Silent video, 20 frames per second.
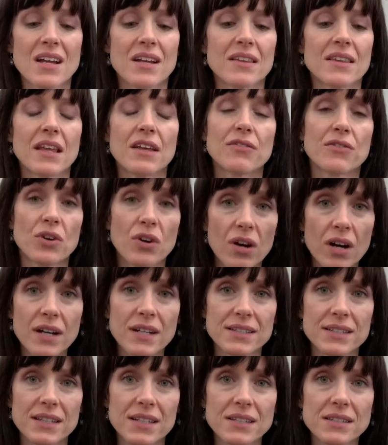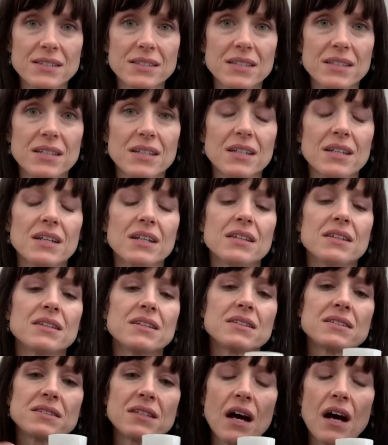They've cooked it, the
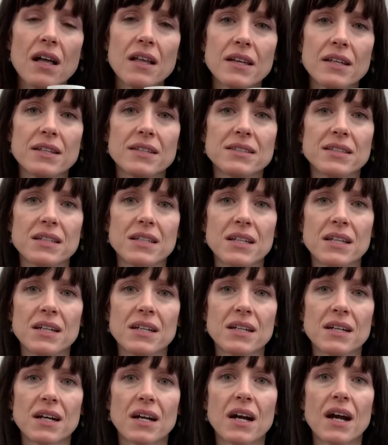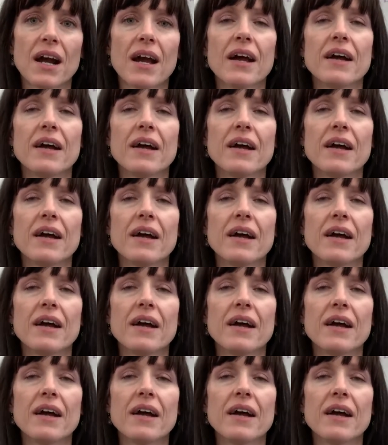solid is in here,